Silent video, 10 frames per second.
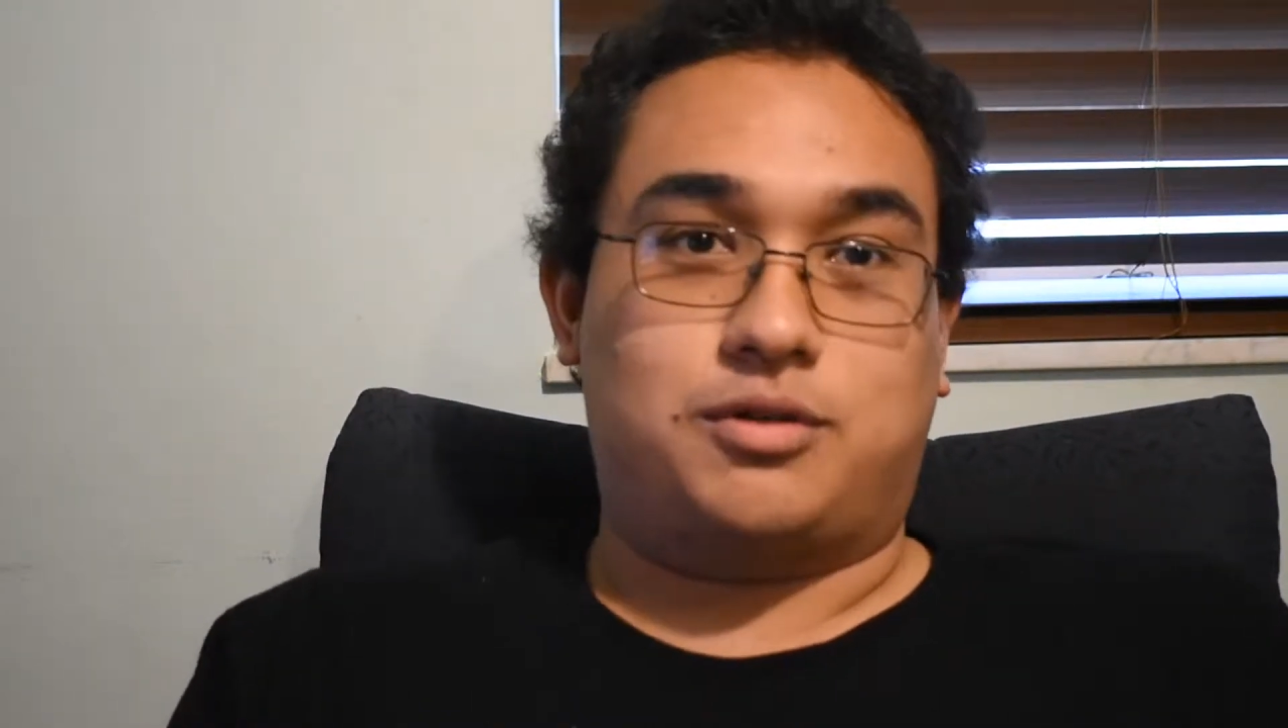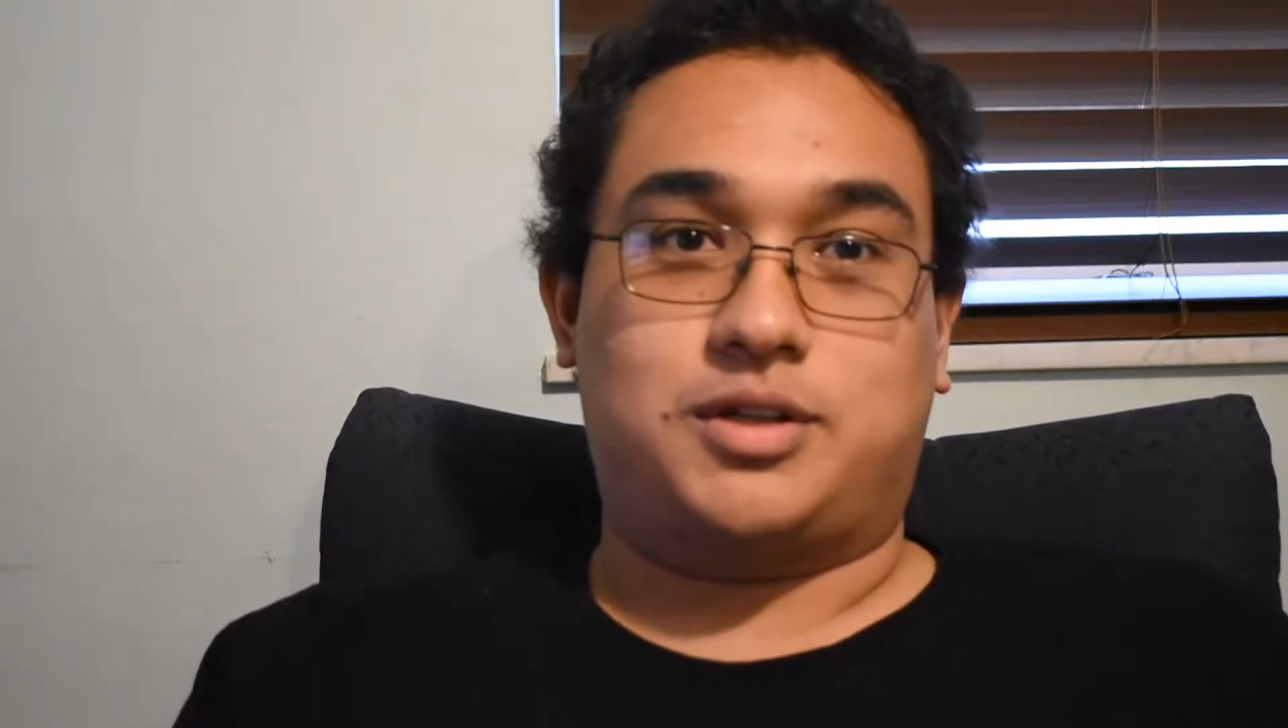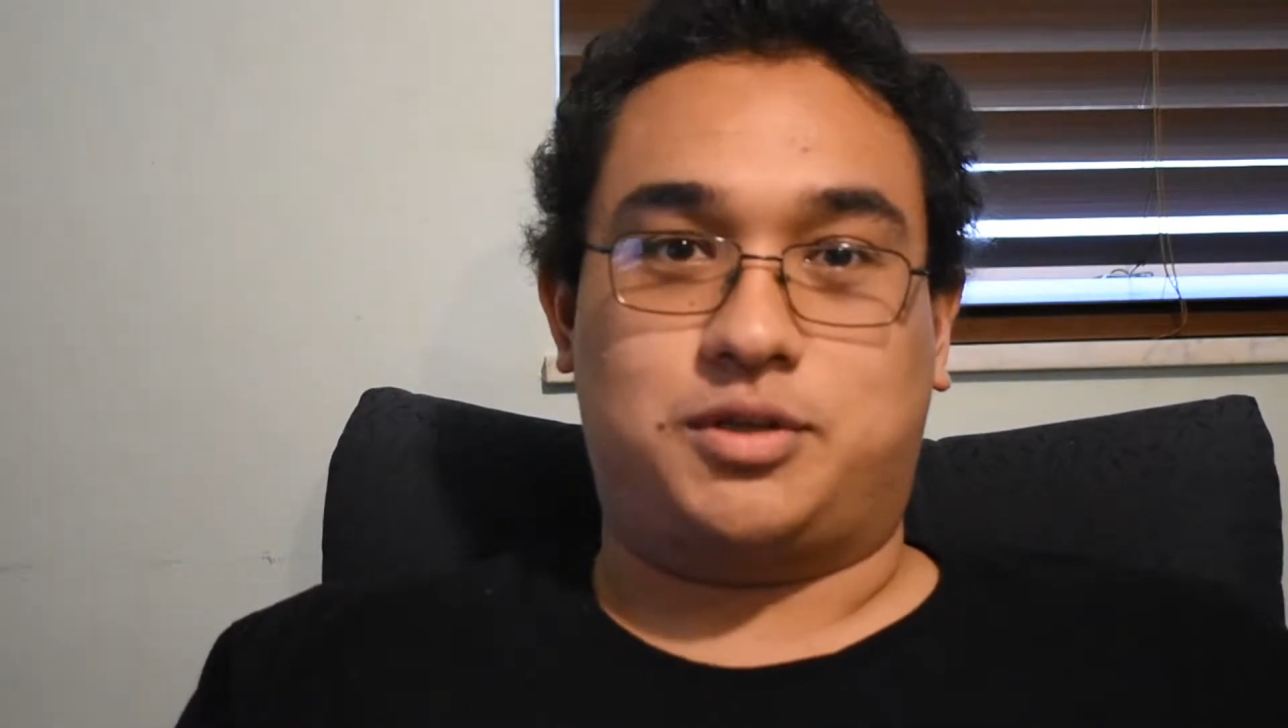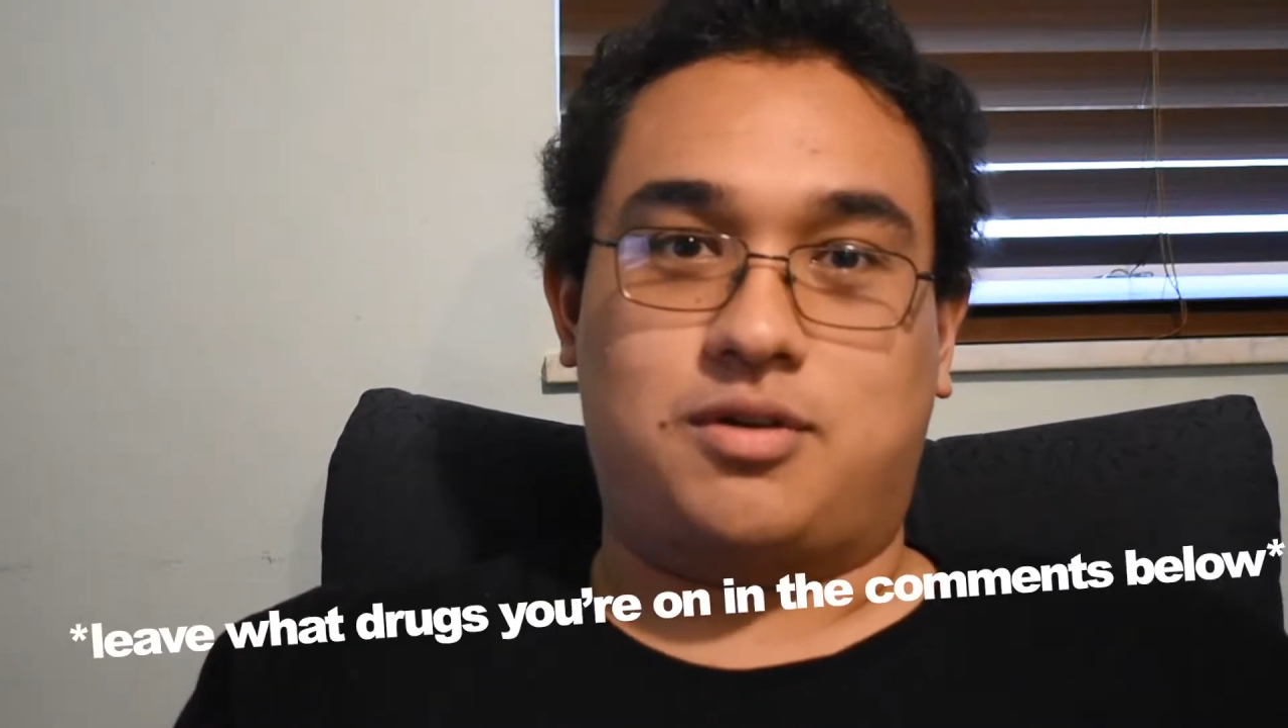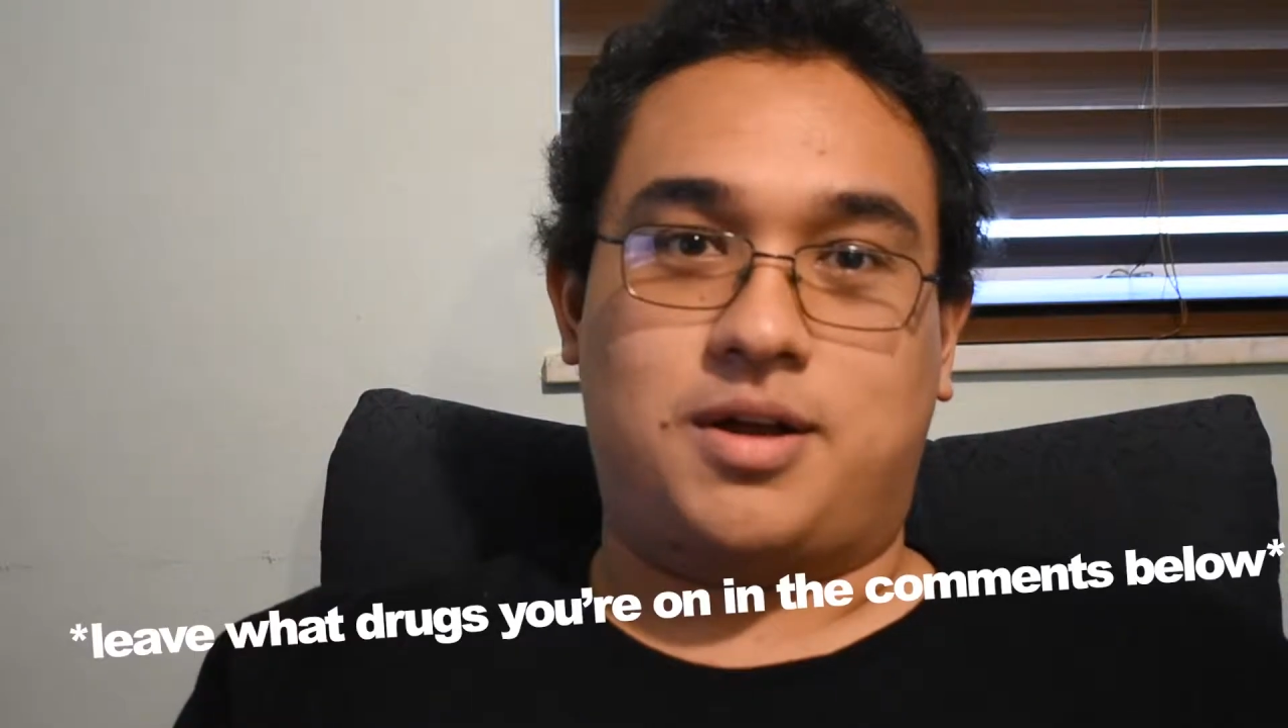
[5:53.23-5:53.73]

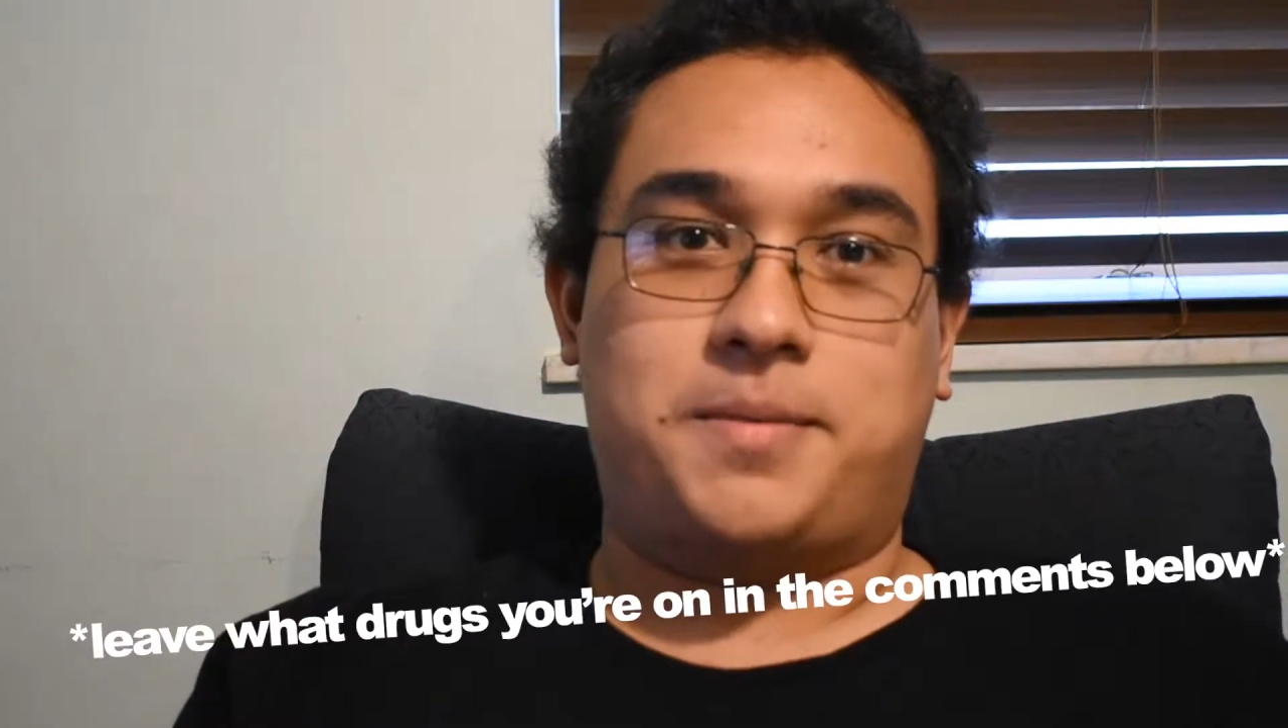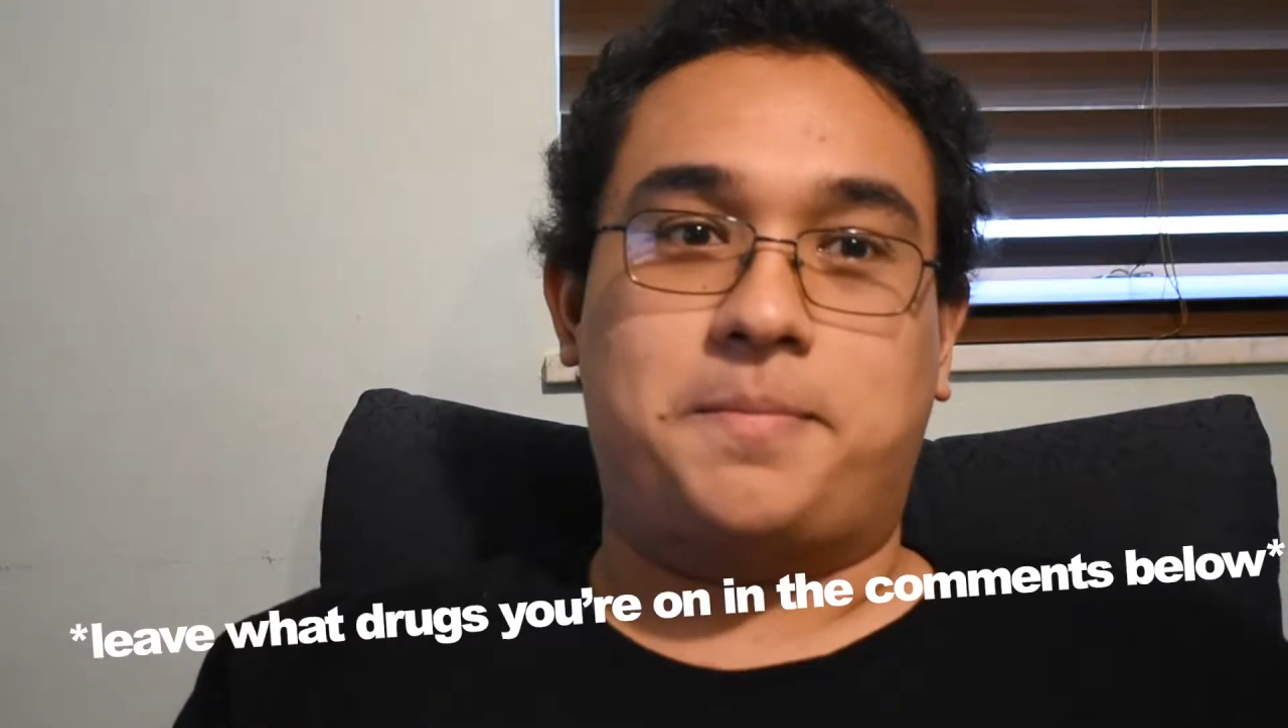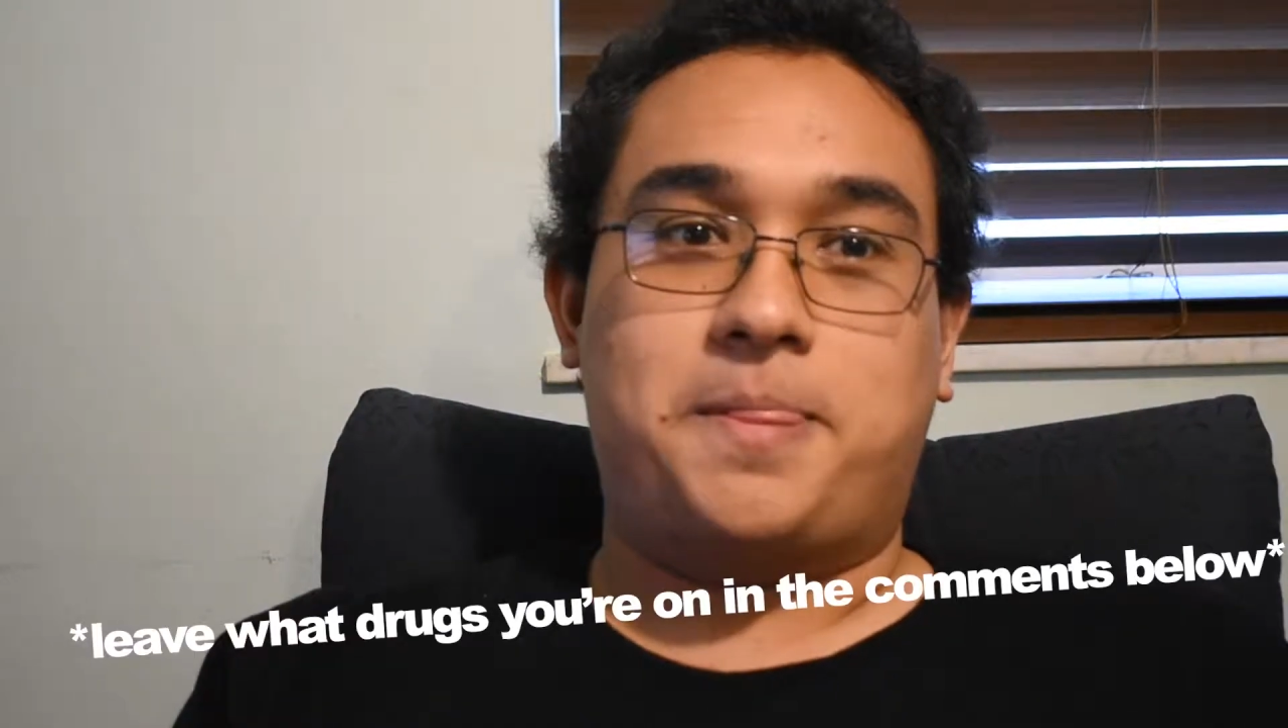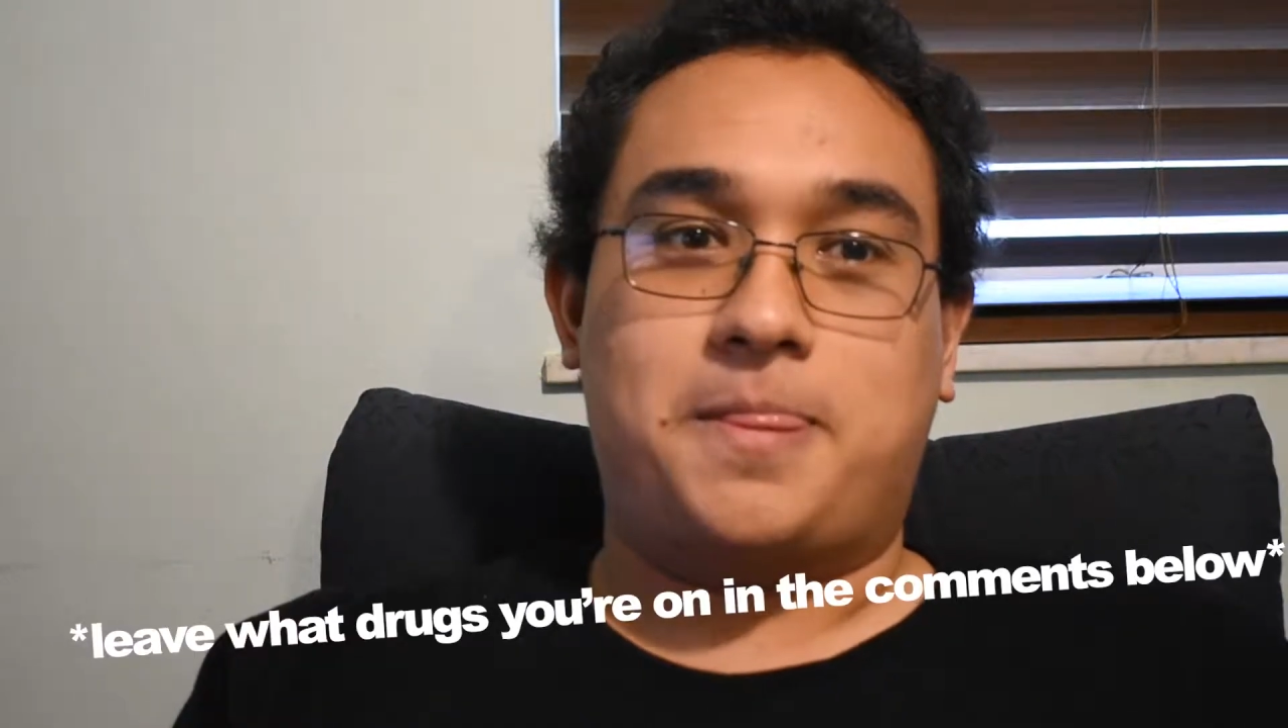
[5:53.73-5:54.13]
drugs you're on.